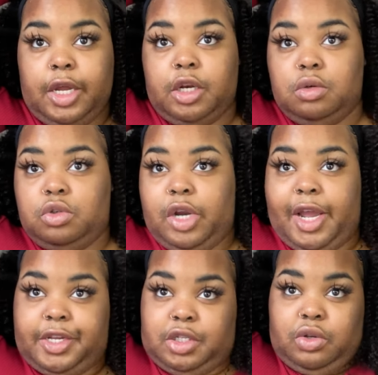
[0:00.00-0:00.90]
like no
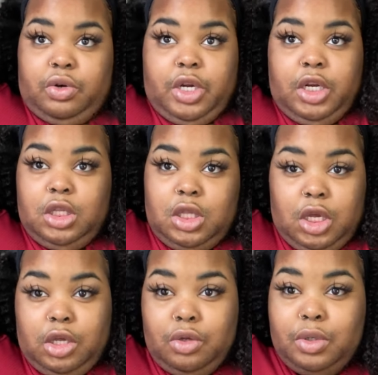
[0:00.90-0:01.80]
tracks or
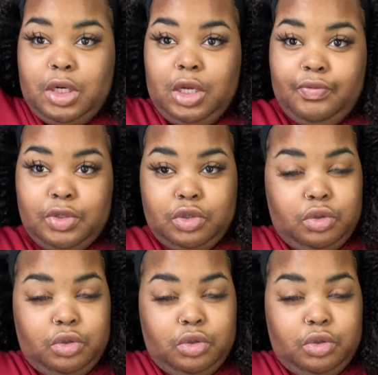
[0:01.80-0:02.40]
anything. You could even